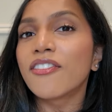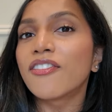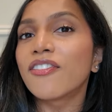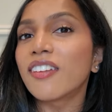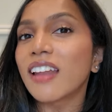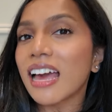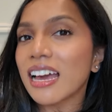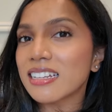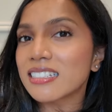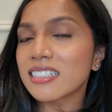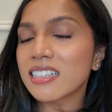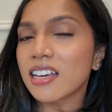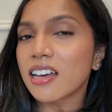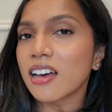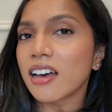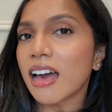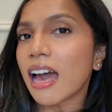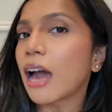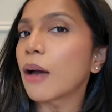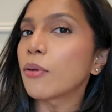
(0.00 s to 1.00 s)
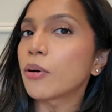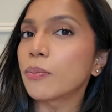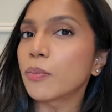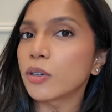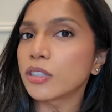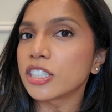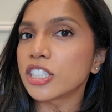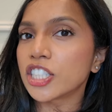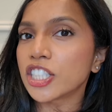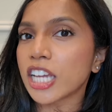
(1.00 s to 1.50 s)
flatter our
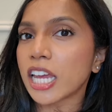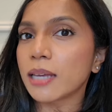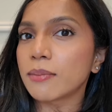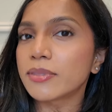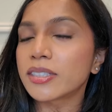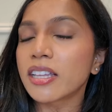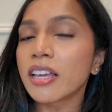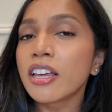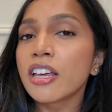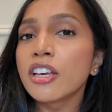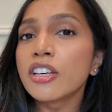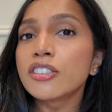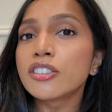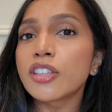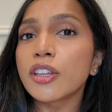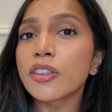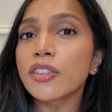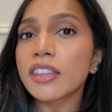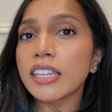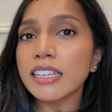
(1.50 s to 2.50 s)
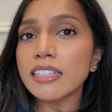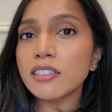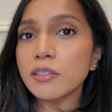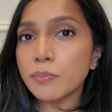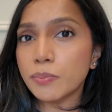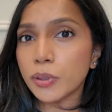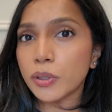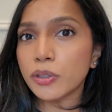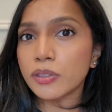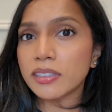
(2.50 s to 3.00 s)
body shapes. So these
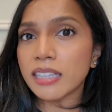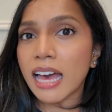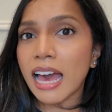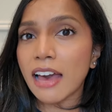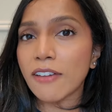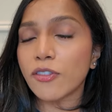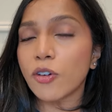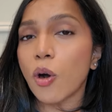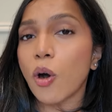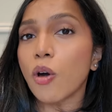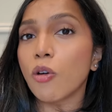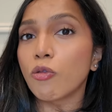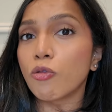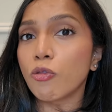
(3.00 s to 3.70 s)
boots have got a